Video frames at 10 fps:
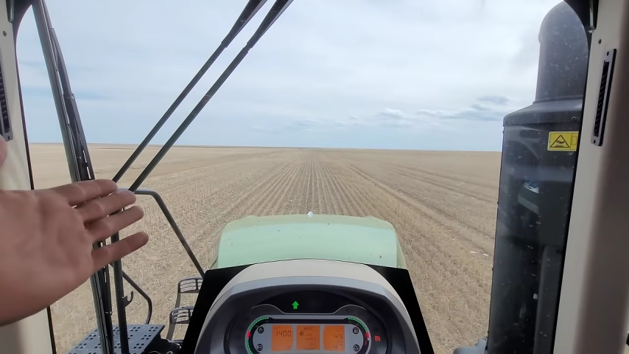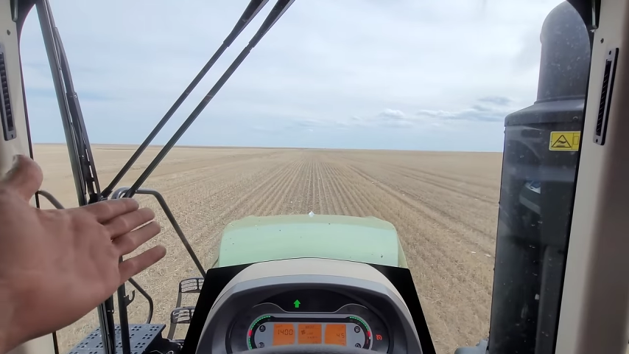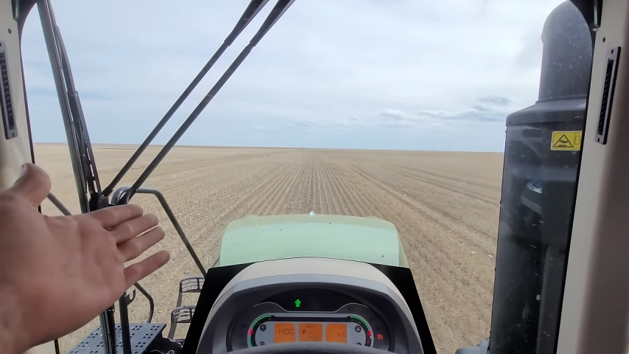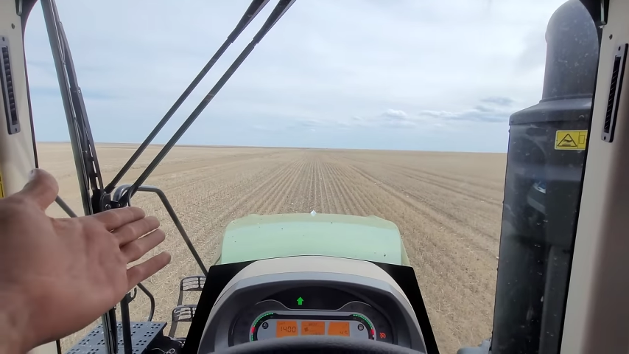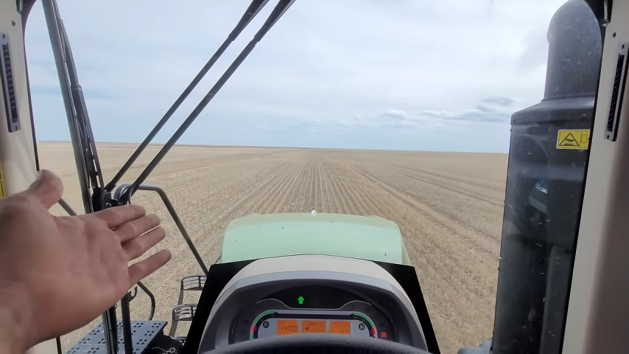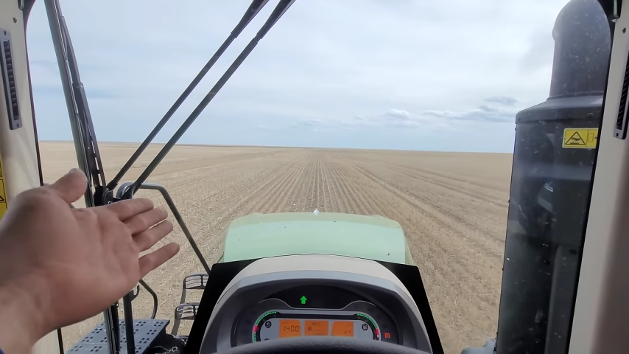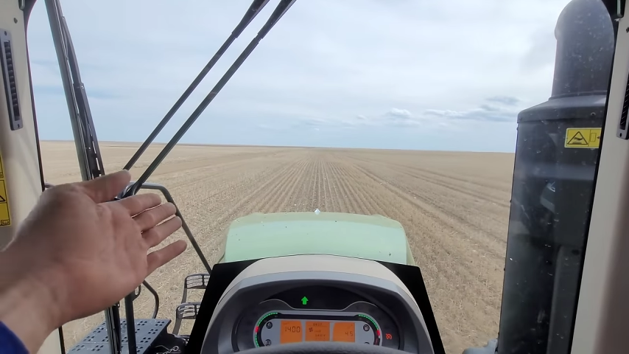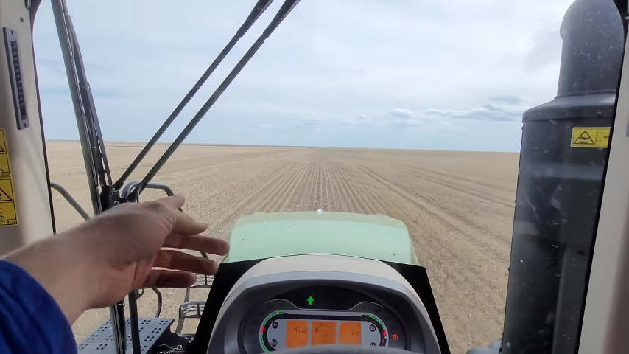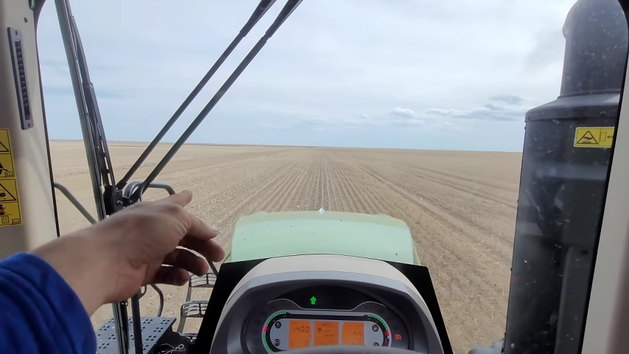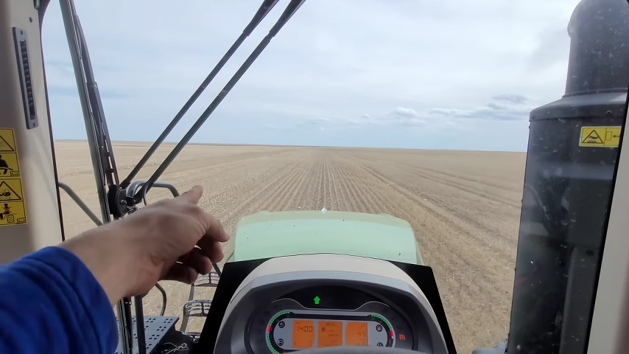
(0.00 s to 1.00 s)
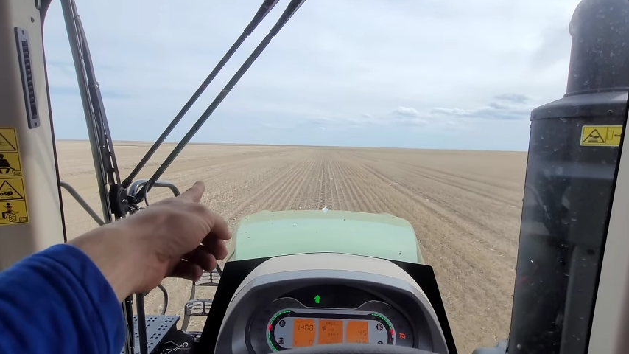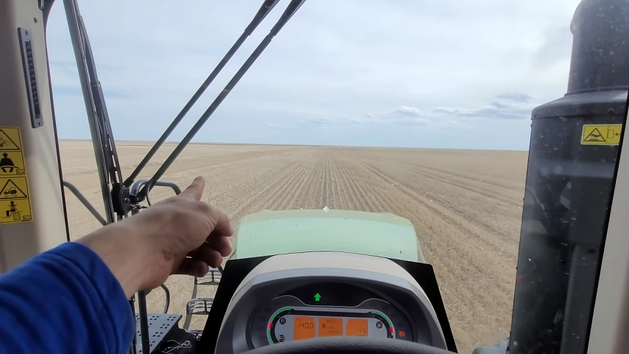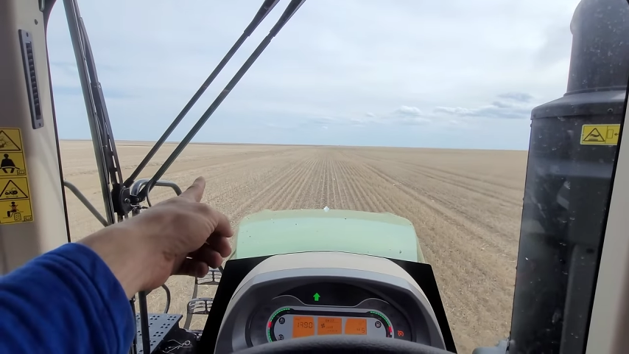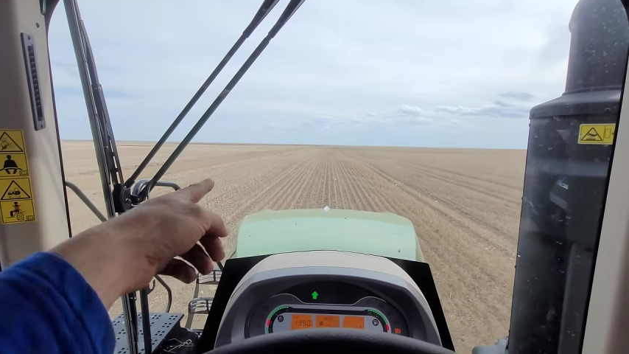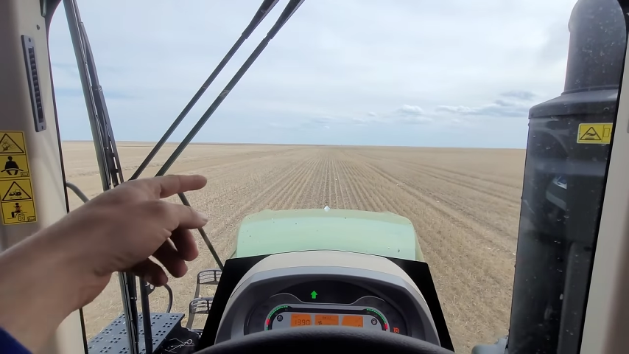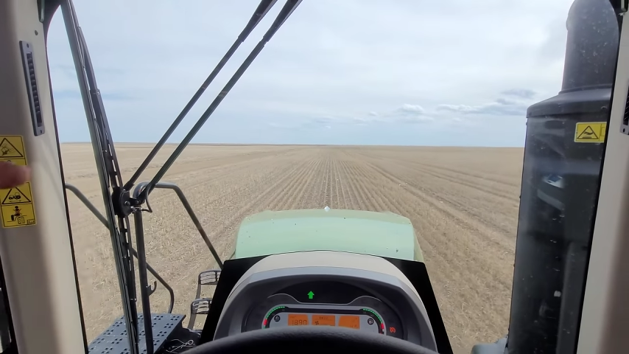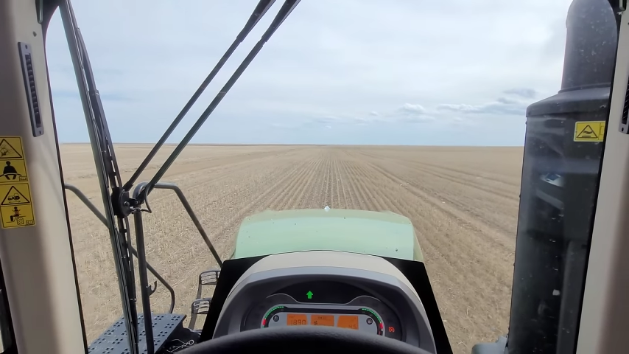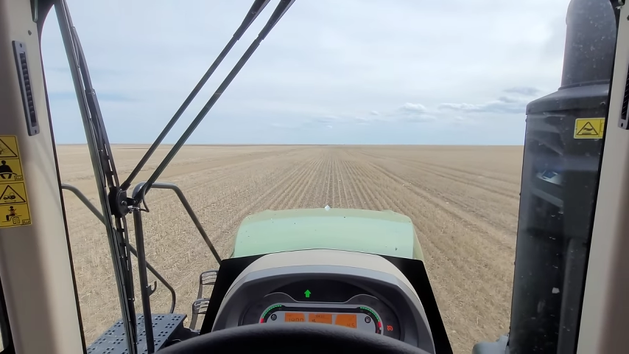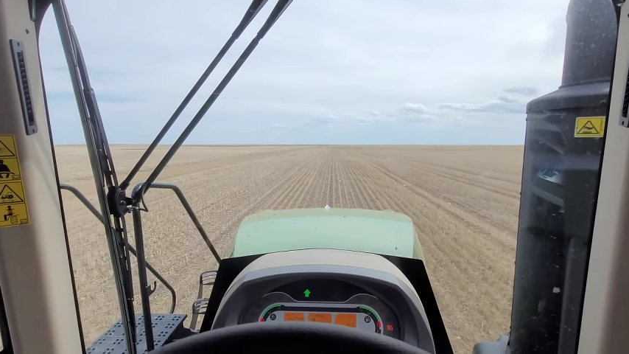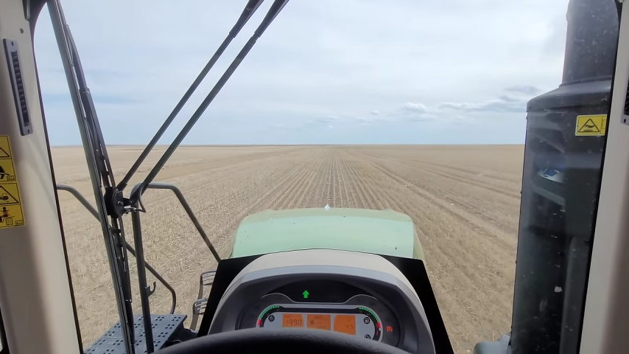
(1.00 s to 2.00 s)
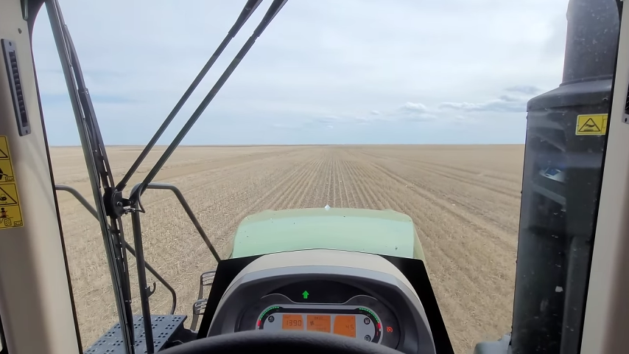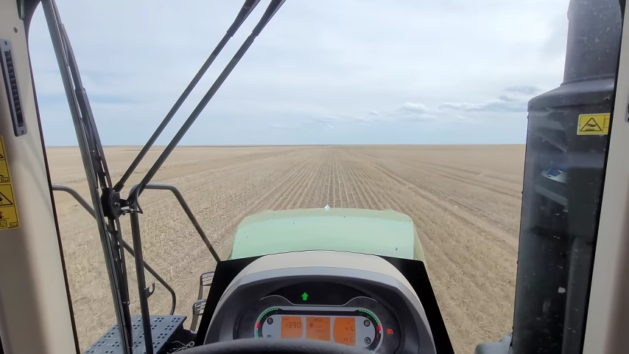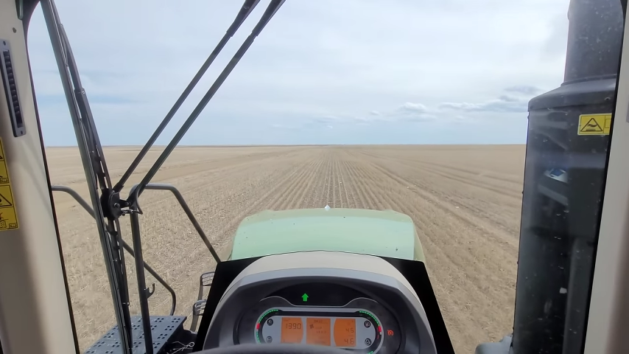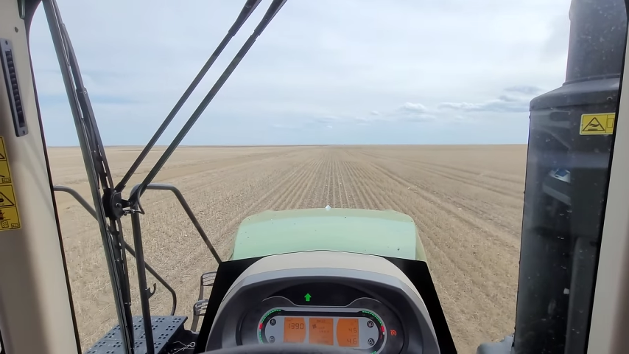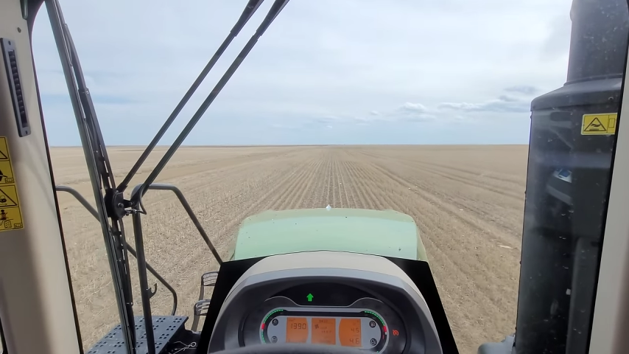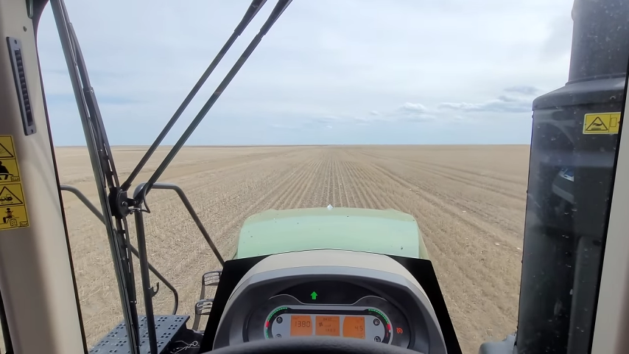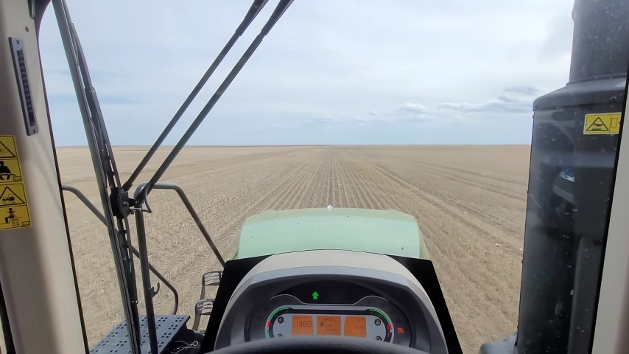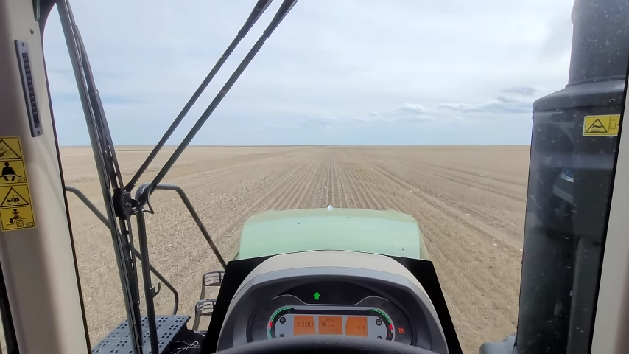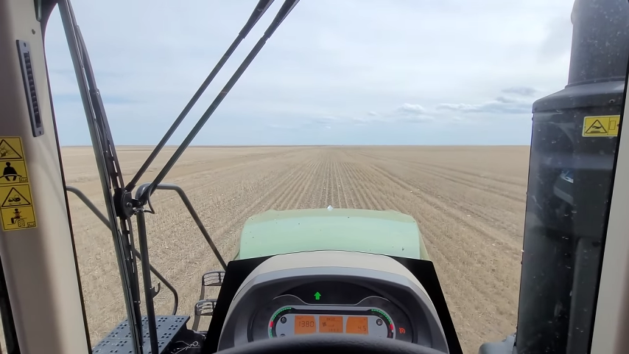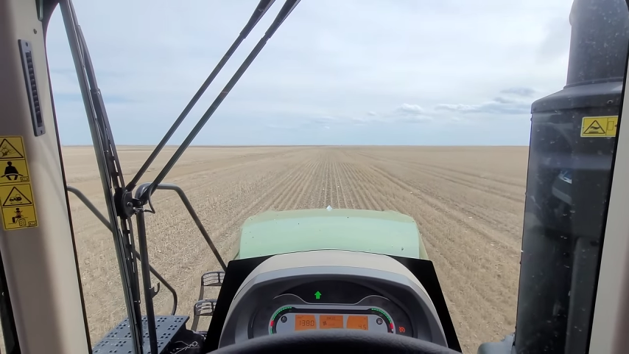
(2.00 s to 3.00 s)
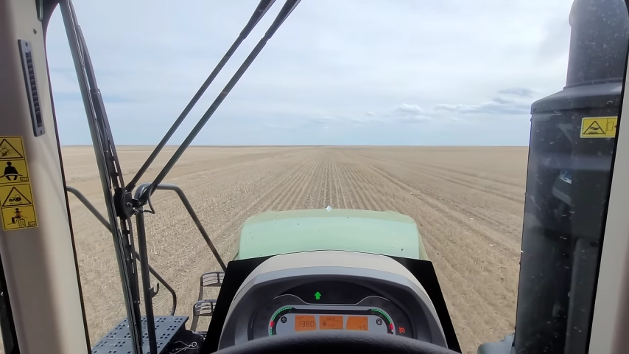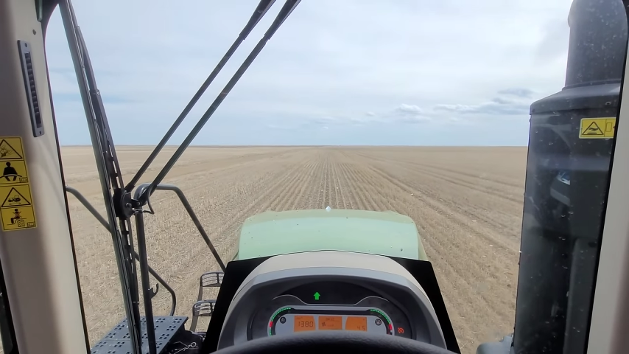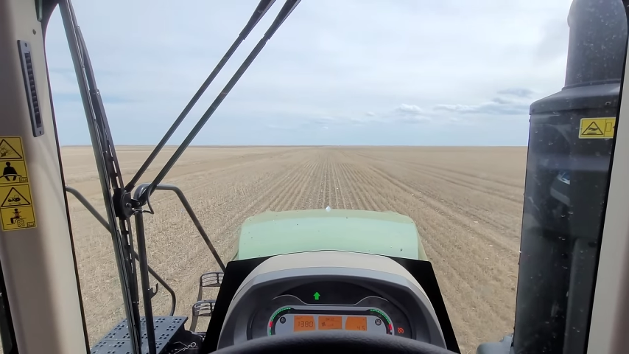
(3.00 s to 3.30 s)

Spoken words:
No face is visible, so there are no lips to read.